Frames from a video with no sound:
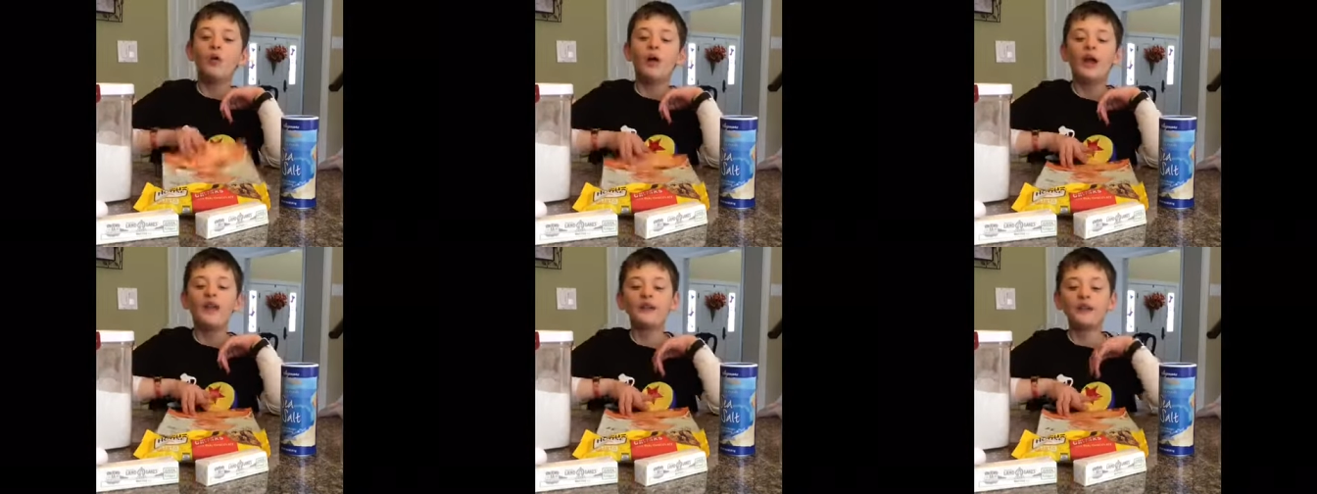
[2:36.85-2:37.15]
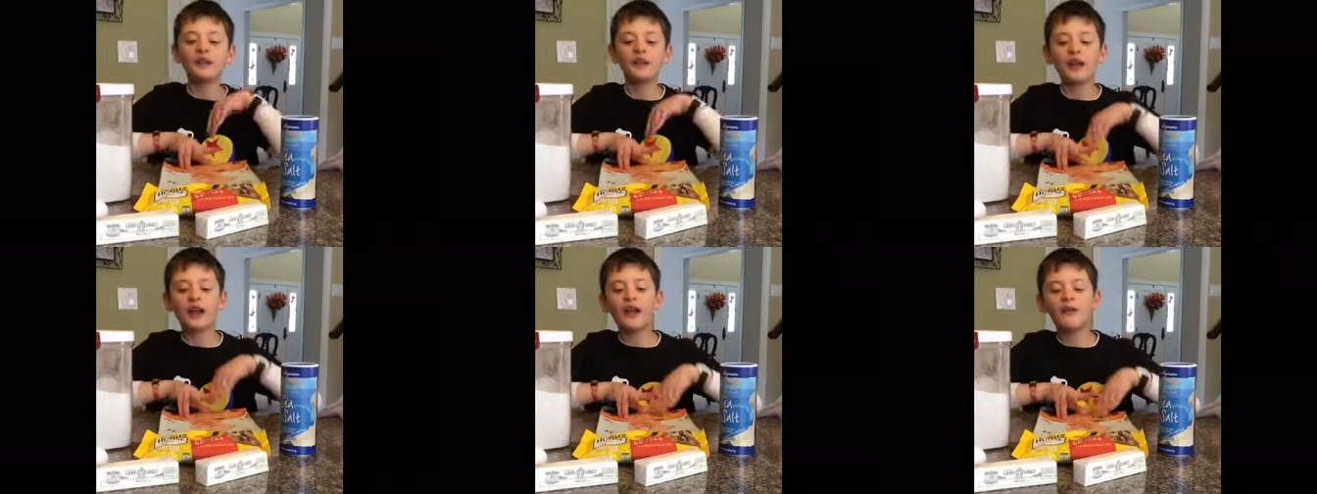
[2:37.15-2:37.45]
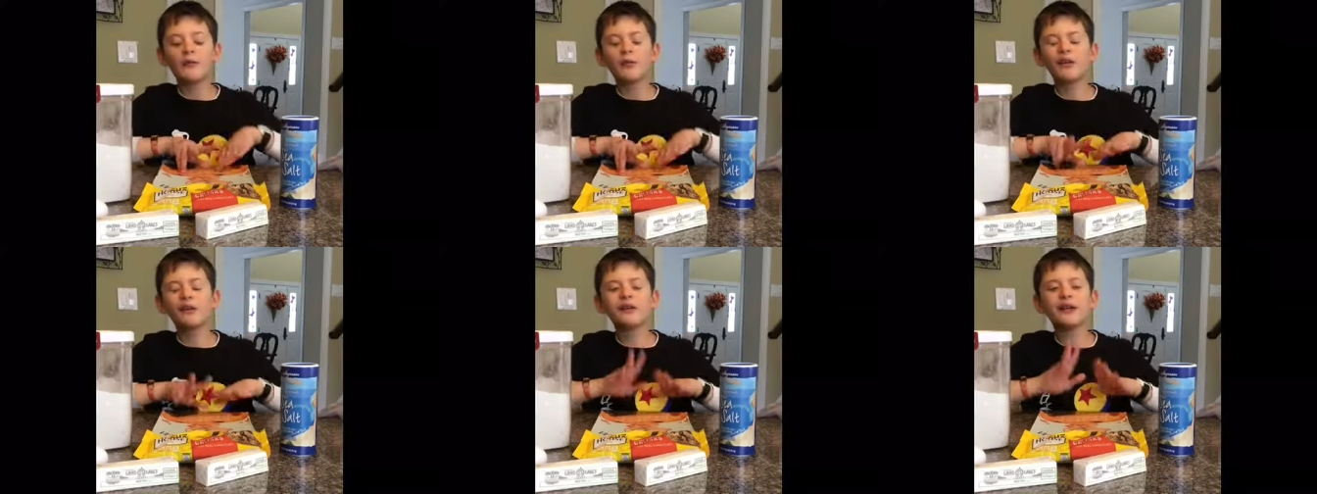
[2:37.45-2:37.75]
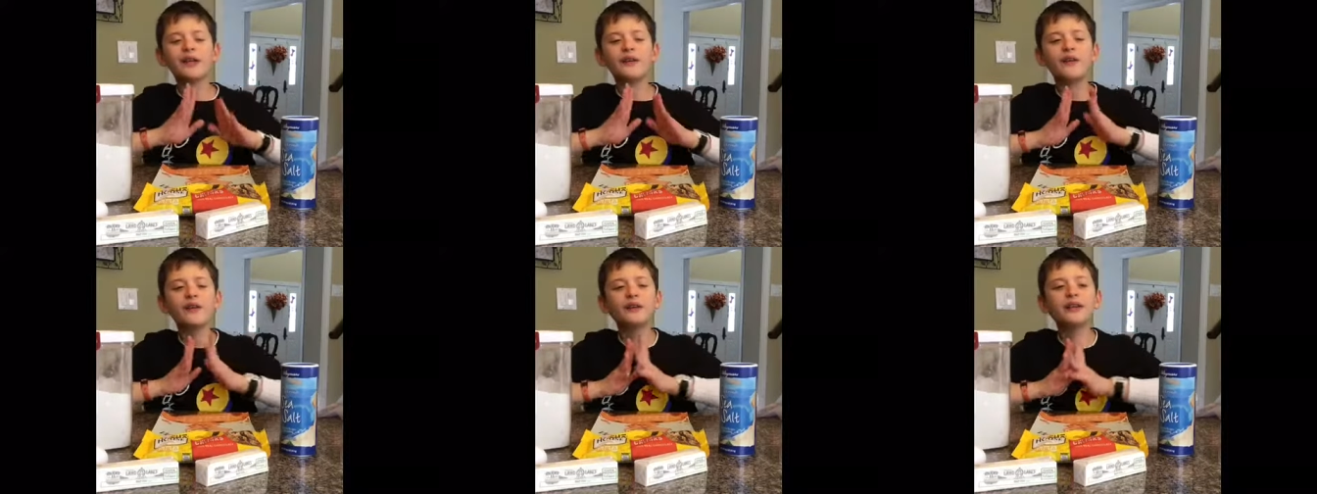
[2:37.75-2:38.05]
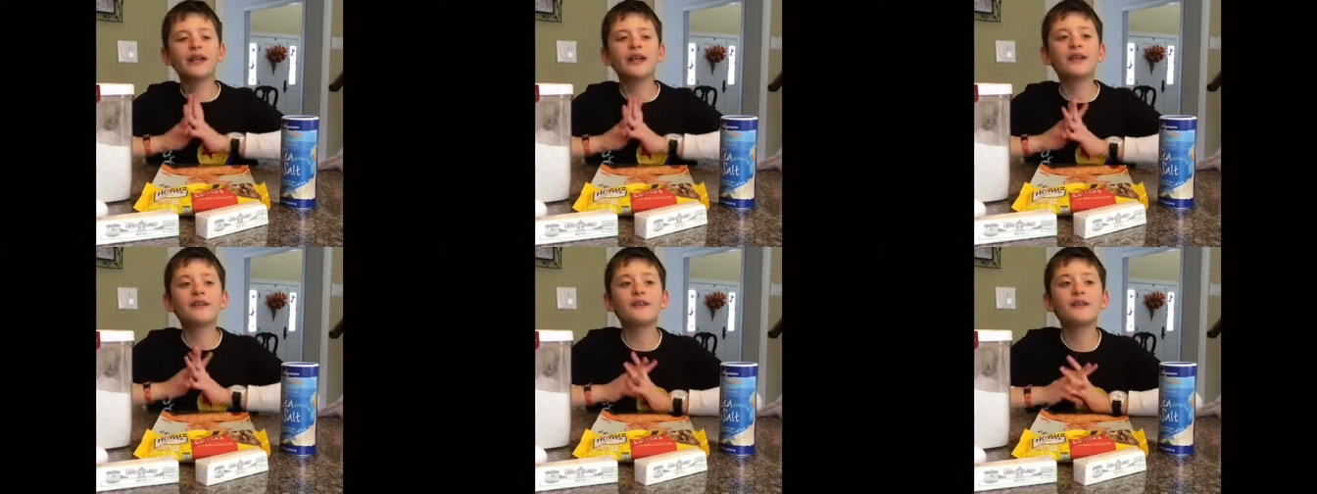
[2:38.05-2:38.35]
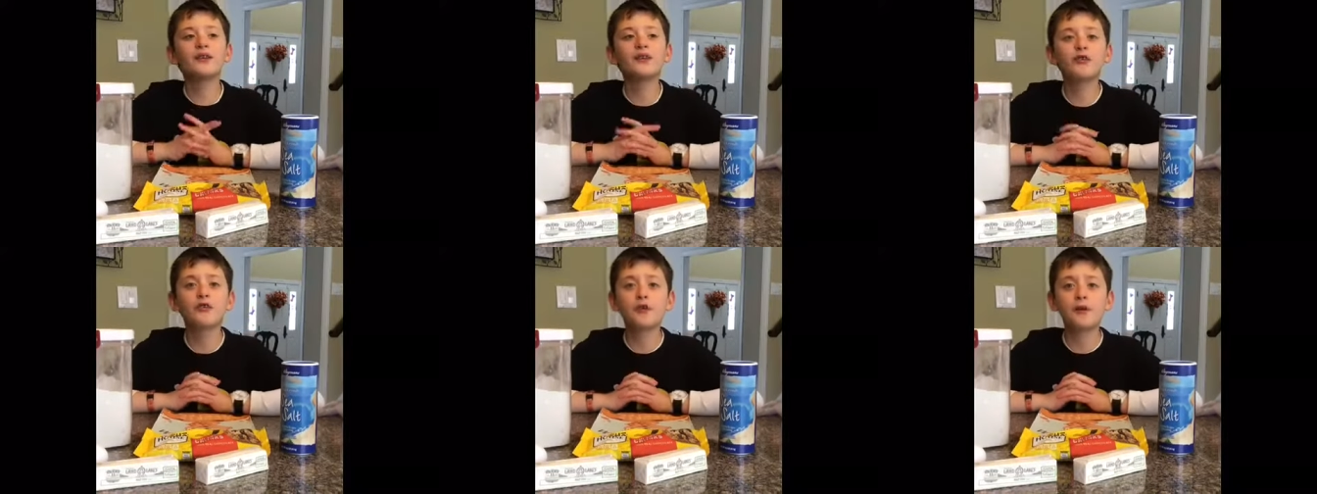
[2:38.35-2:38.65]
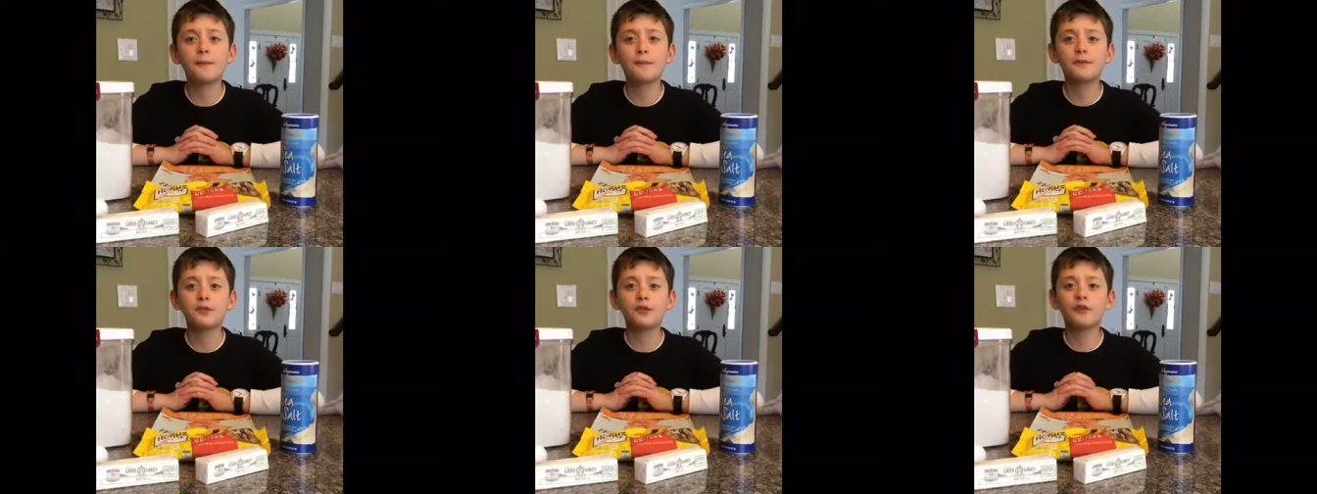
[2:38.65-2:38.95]
we'll leave a link in the
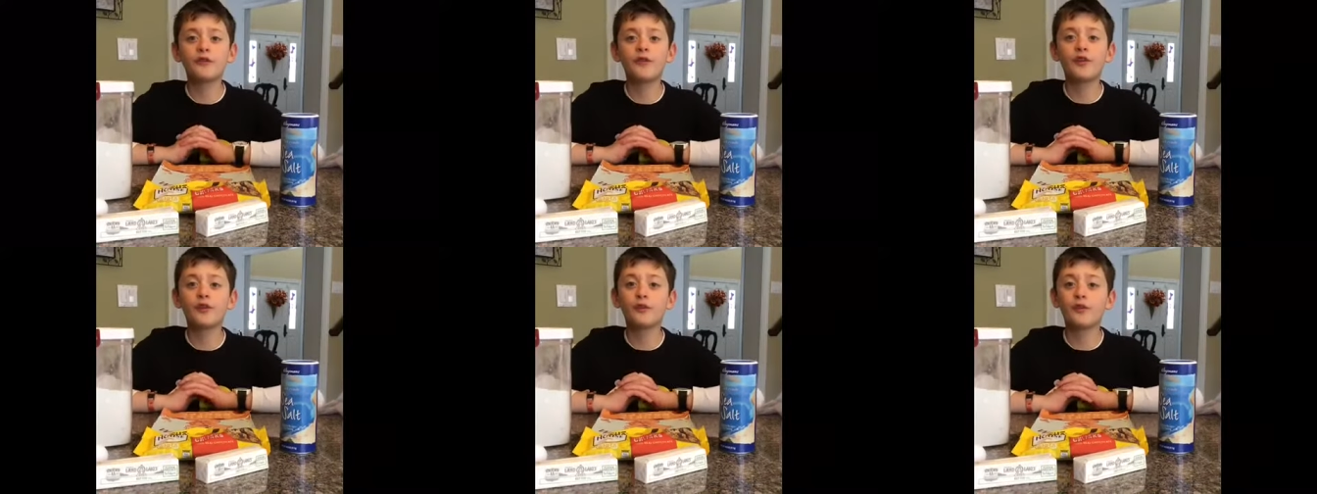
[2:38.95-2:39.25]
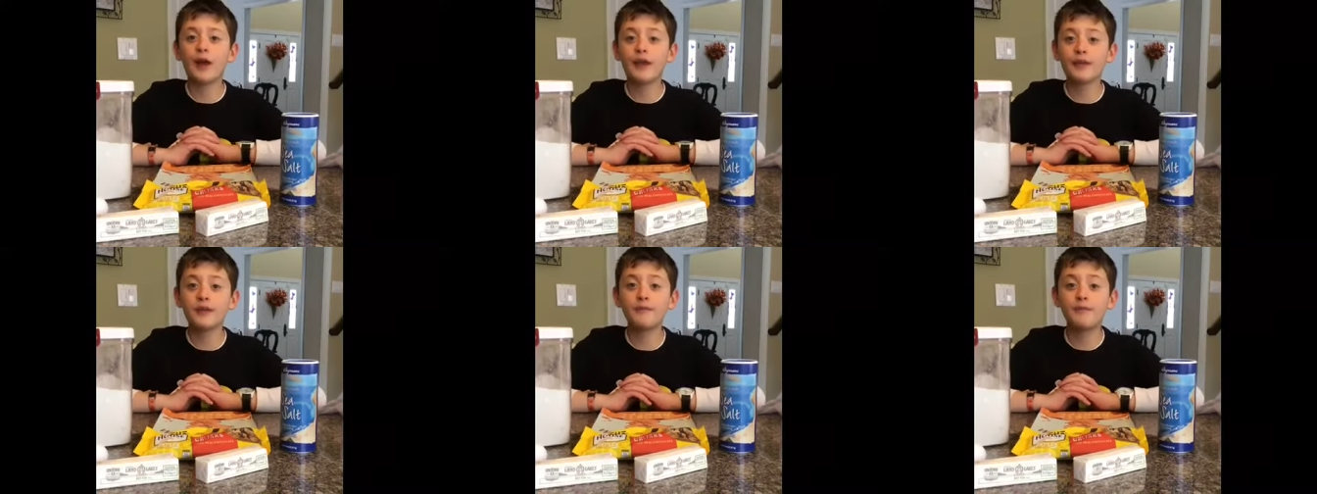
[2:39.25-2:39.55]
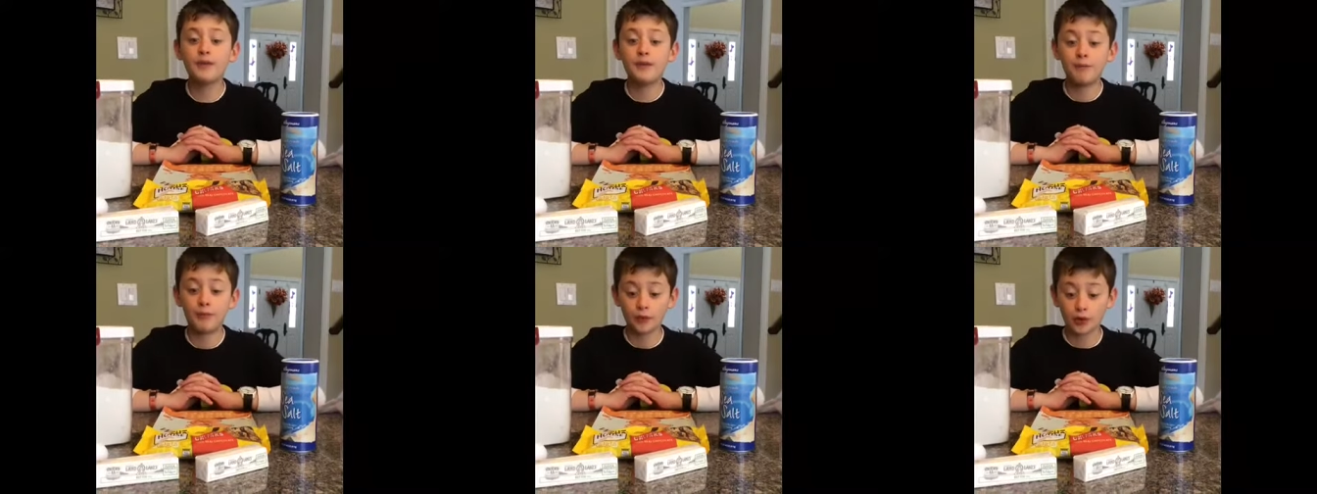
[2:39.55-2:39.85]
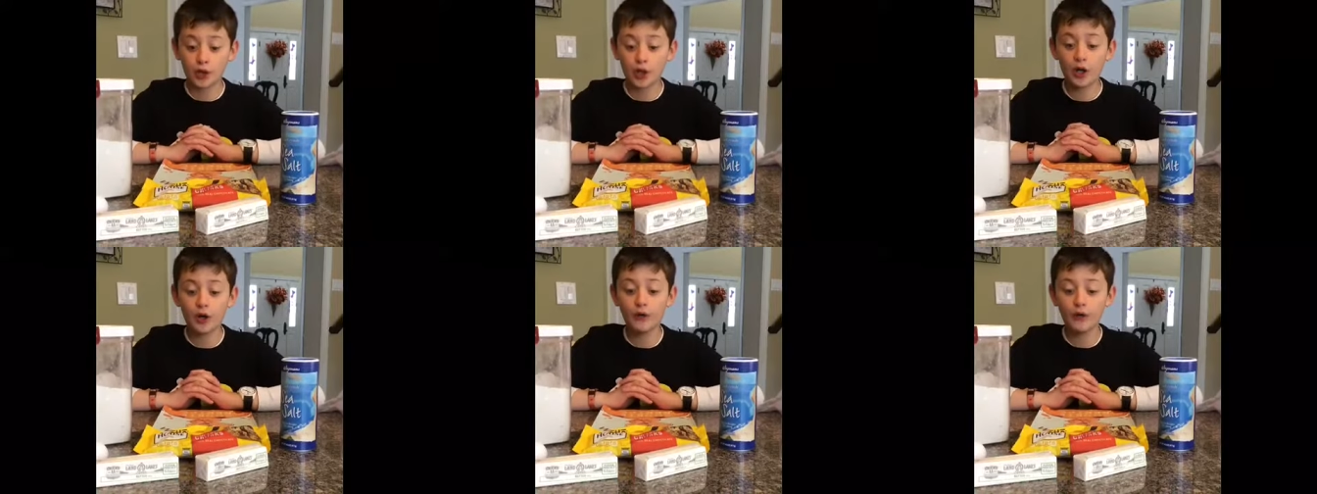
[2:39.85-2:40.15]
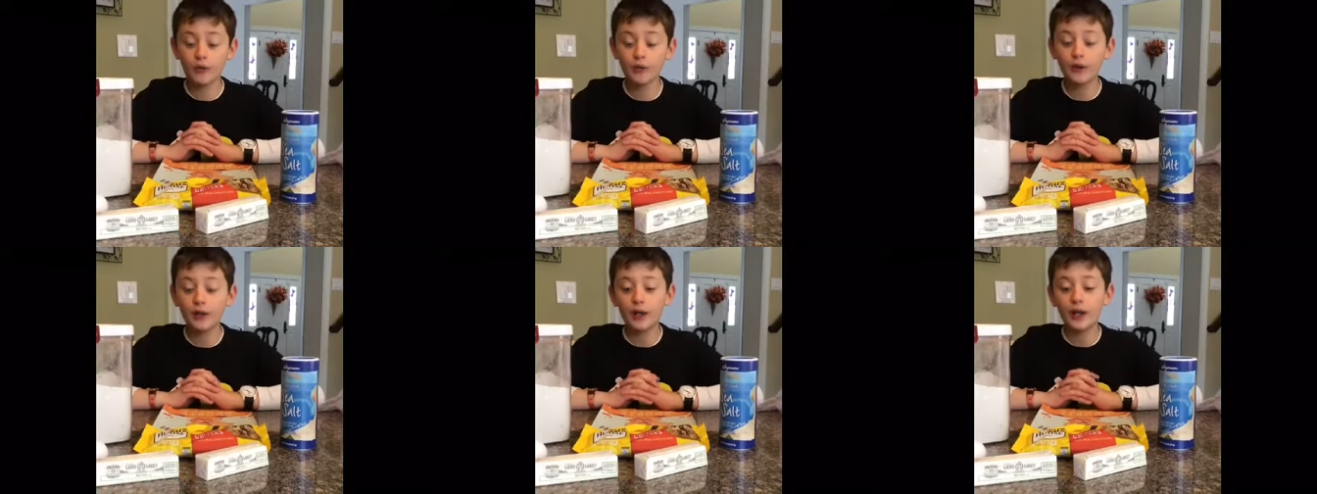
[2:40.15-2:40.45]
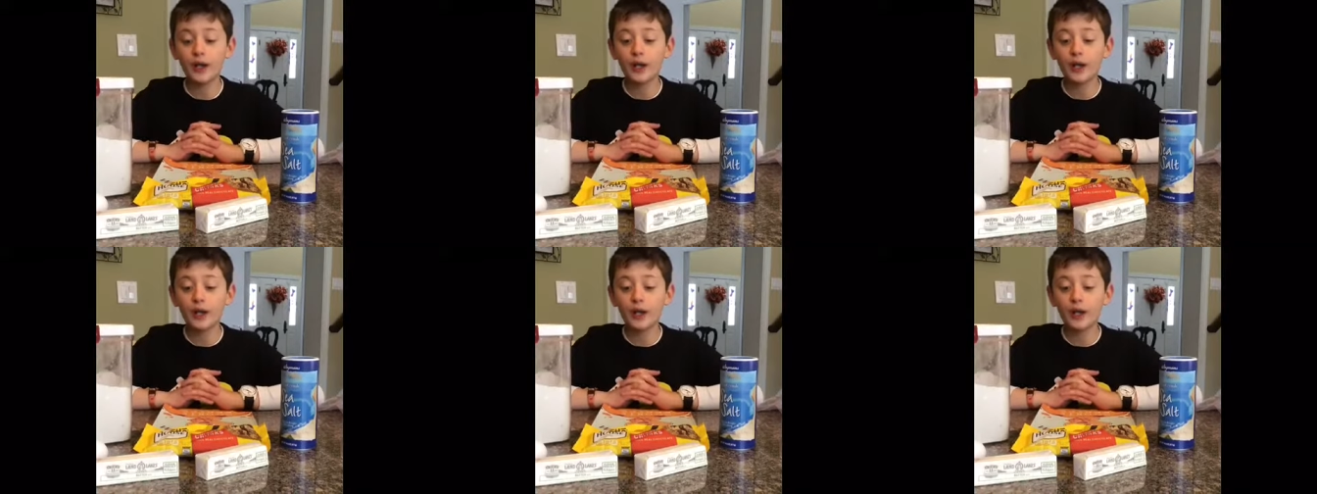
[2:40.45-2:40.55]
description for the recipe below.